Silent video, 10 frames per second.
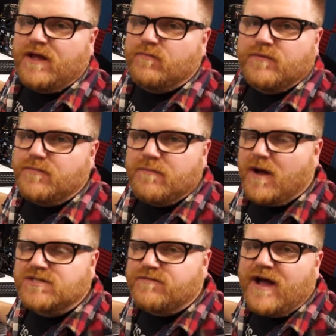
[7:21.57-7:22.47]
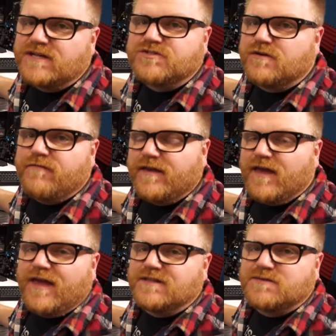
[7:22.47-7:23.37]
It would be much faster if I
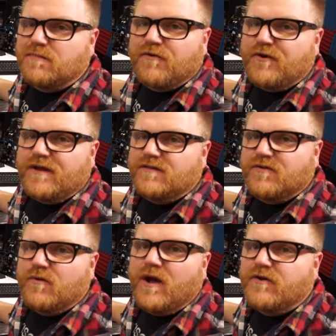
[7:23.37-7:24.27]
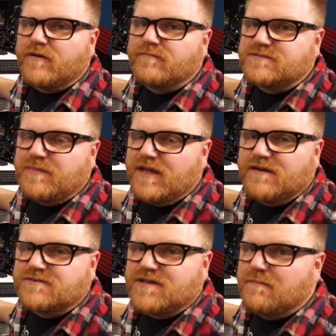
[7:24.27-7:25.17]
could get some 3200
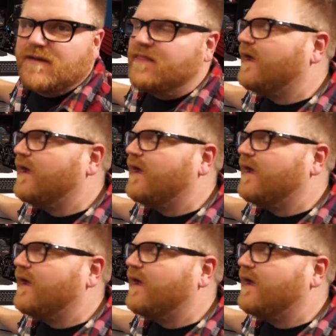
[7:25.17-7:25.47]
speed or something in